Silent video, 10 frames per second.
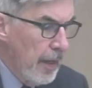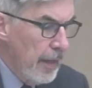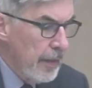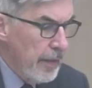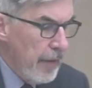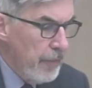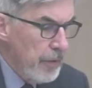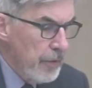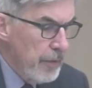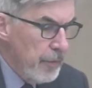In an
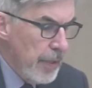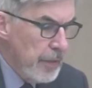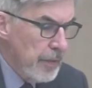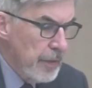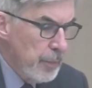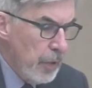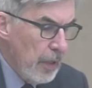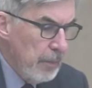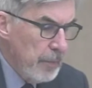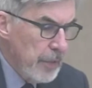effort to address these
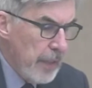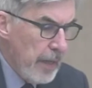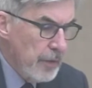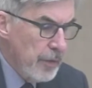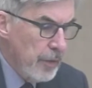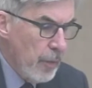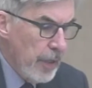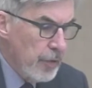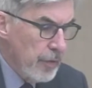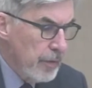problems and answer
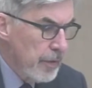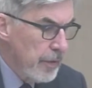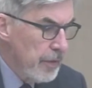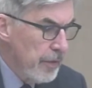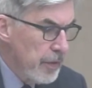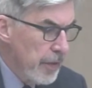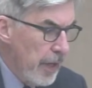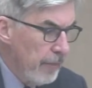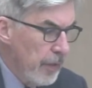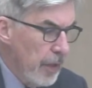questions, district
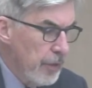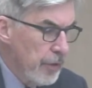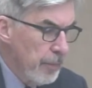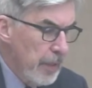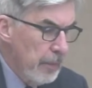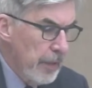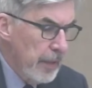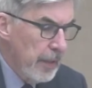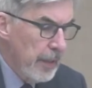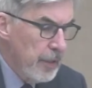staff launched a public
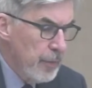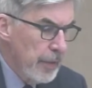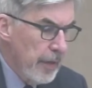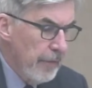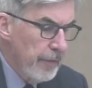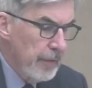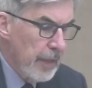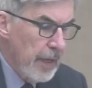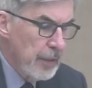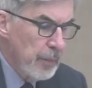engagement effort
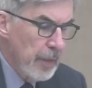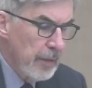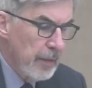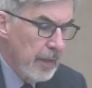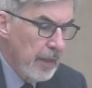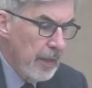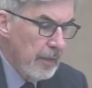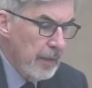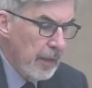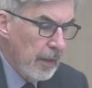last month
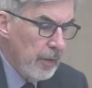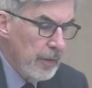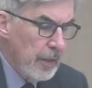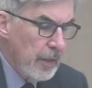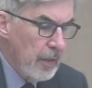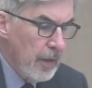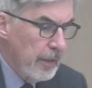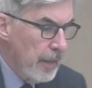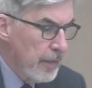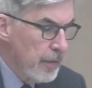that included an
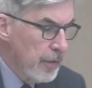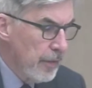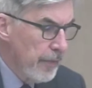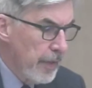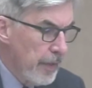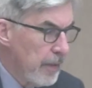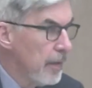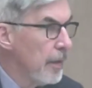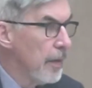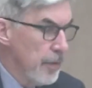online survey,
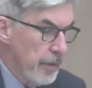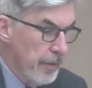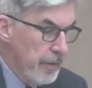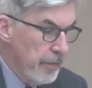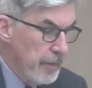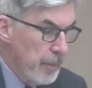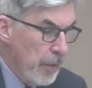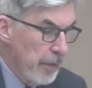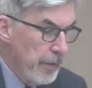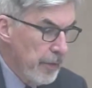a series of
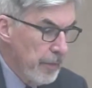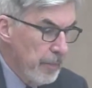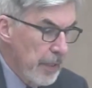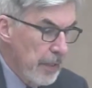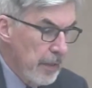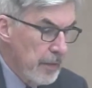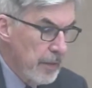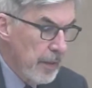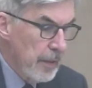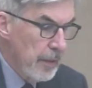smaller group meetings,
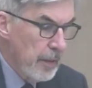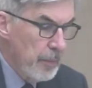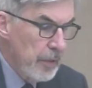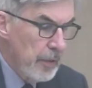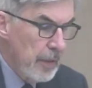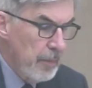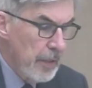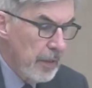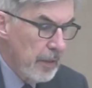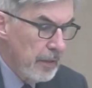and a community
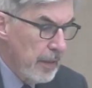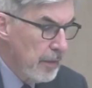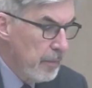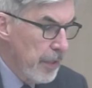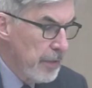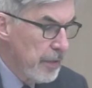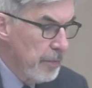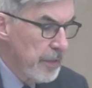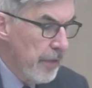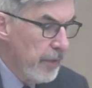meeting attended by some
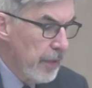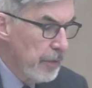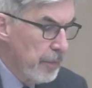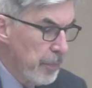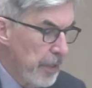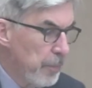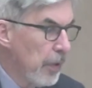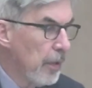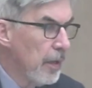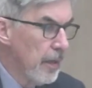700
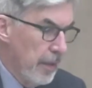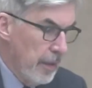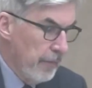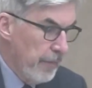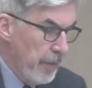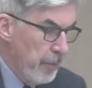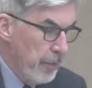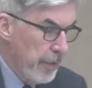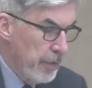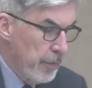people on
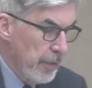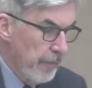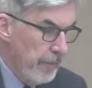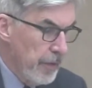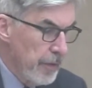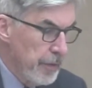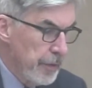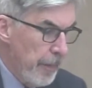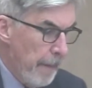February 21st.